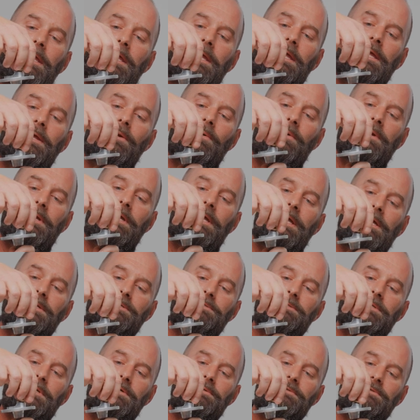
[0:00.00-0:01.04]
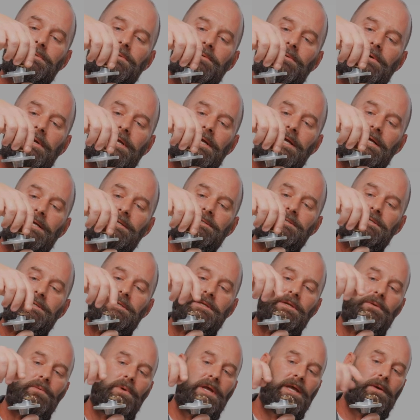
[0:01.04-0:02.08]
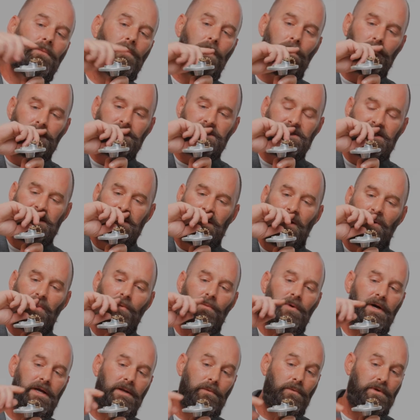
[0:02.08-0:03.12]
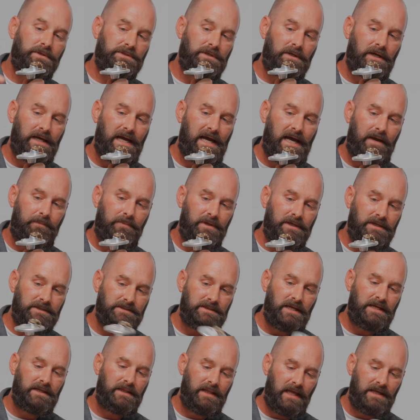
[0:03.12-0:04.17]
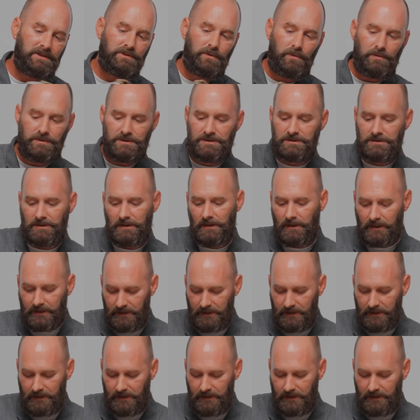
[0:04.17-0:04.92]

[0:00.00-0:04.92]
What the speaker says: it'll catch those threads and it won't seat all the way, and what's going to happen is that torch is going to